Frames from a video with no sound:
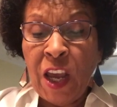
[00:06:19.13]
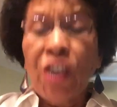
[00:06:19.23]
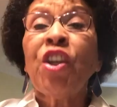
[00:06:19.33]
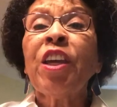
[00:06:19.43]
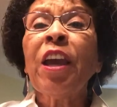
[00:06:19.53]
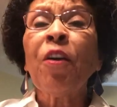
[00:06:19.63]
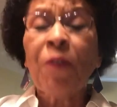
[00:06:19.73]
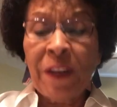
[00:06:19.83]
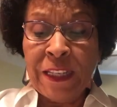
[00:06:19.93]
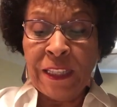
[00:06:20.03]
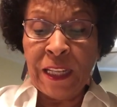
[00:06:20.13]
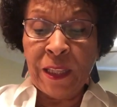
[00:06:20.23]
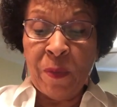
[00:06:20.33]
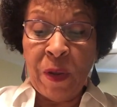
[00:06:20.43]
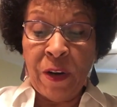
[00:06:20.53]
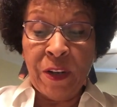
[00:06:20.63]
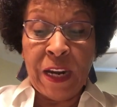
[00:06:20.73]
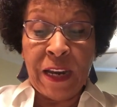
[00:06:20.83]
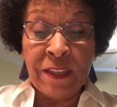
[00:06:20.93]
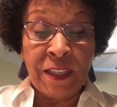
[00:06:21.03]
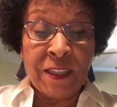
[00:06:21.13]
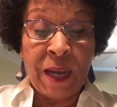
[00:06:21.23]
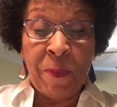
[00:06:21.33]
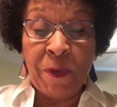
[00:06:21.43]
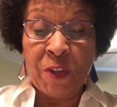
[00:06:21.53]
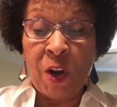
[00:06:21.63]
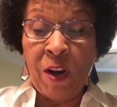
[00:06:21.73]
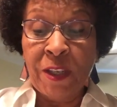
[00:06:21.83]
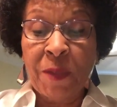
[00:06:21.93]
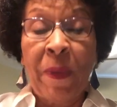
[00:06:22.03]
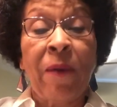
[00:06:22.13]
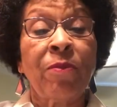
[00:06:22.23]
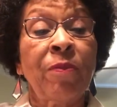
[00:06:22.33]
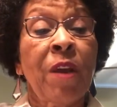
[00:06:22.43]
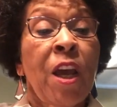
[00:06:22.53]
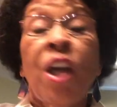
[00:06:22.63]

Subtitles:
She carefully set them in her nest atop the tallest mountain.